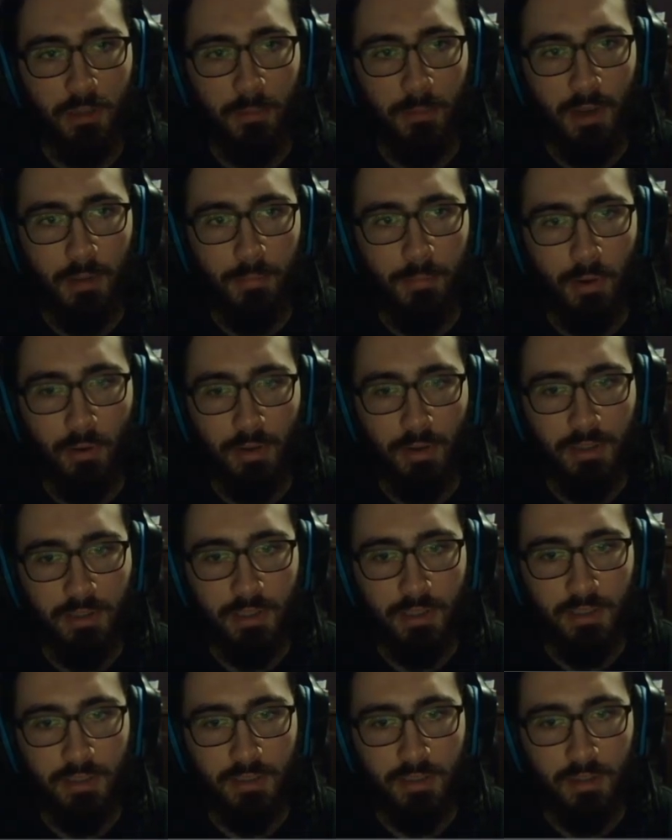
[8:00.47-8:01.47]
my opponent
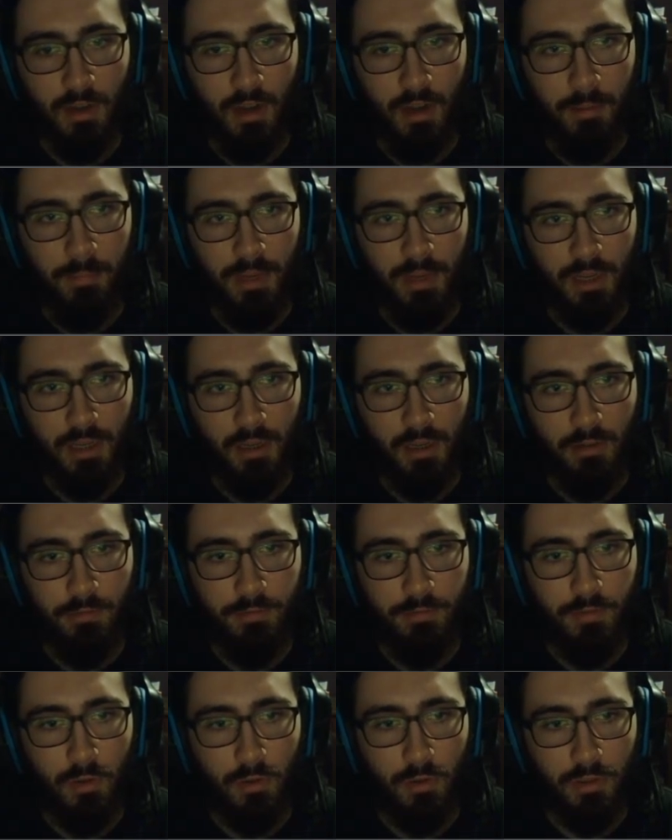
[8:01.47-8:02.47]
is not making
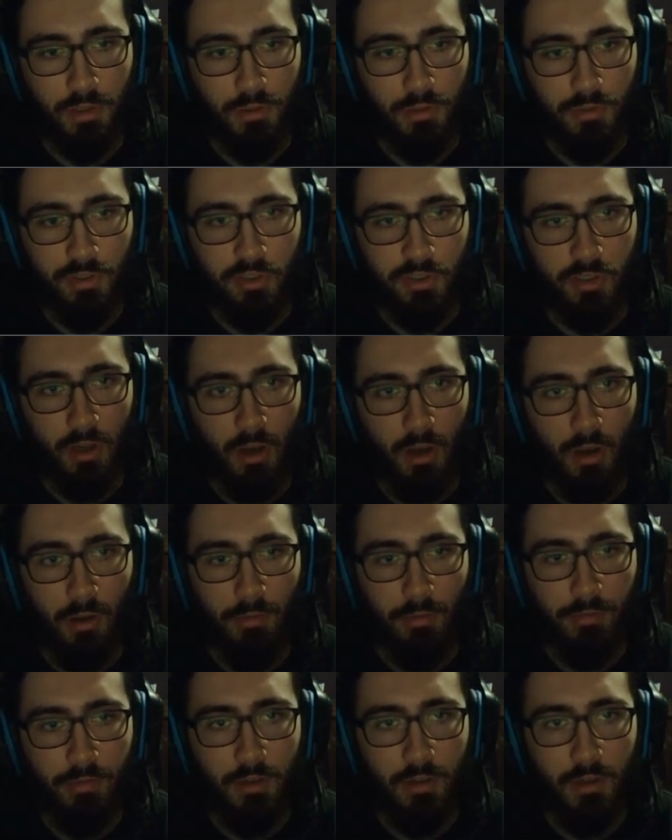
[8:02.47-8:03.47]
full use
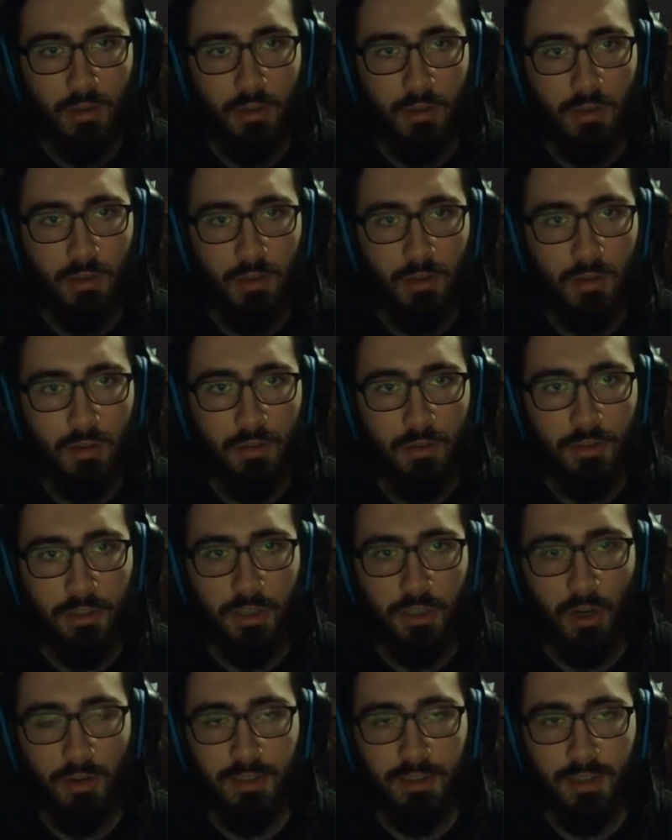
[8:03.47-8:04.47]
of the
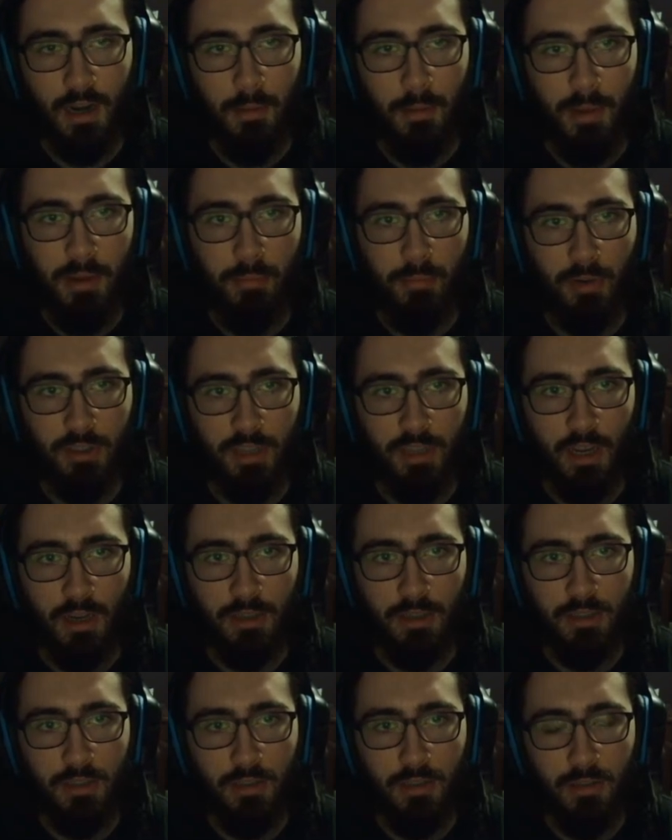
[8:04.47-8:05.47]
turns that I might
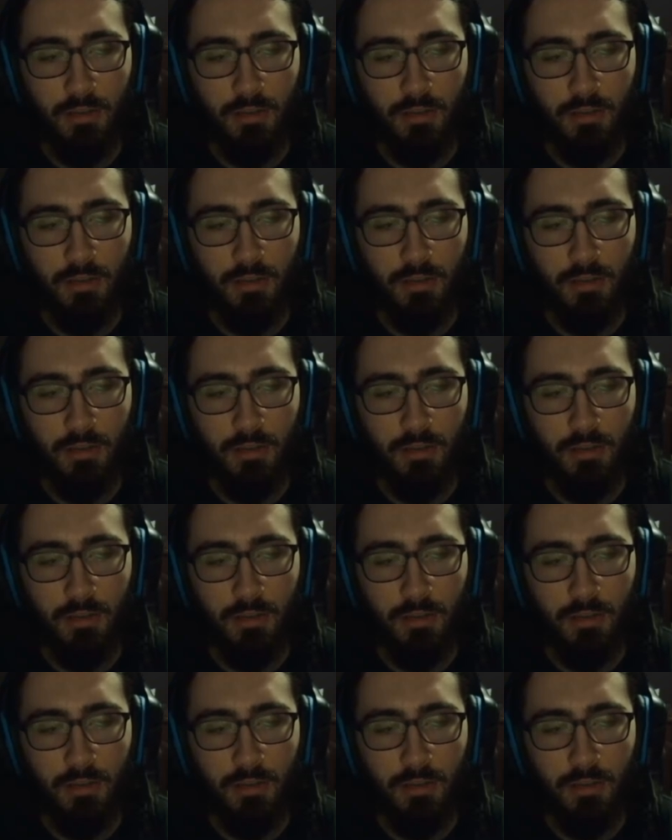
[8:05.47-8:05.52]
protect.